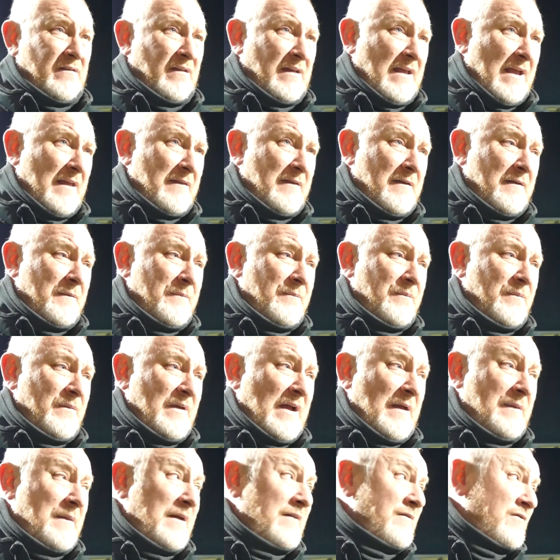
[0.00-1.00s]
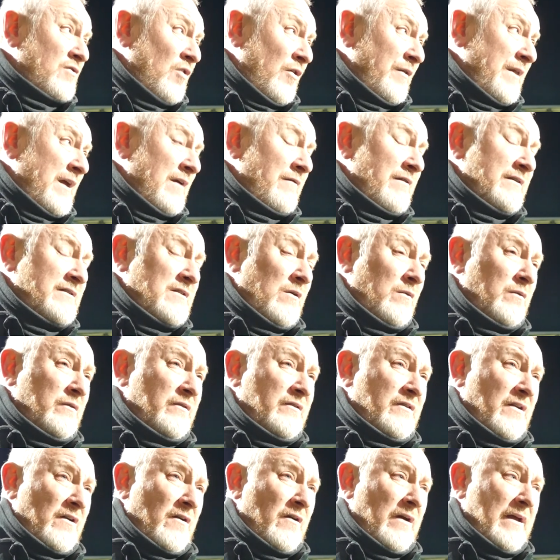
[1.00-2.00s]
together and they've got their
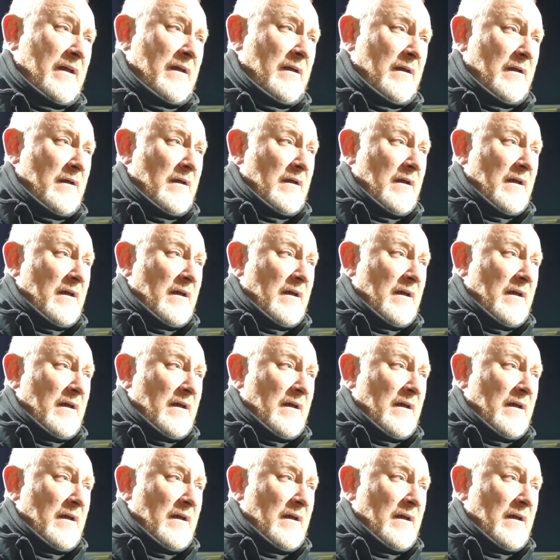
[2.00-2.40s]
results tonight.